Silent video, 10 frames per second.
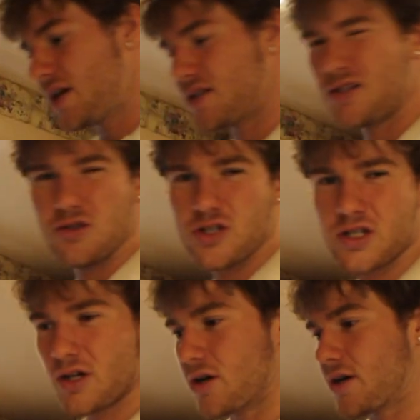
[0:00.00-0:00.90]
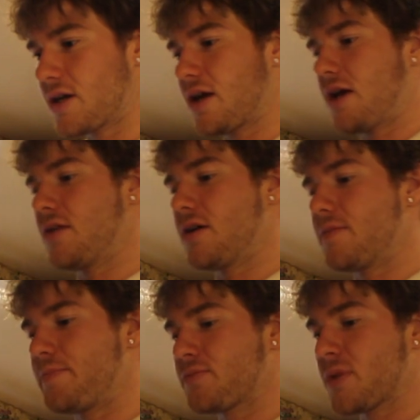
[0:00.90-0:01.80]
It's easier just to cook it and
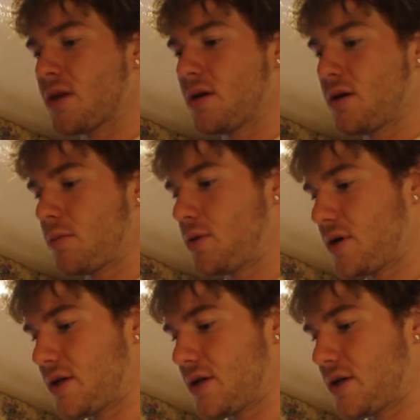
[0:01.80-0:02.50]
then put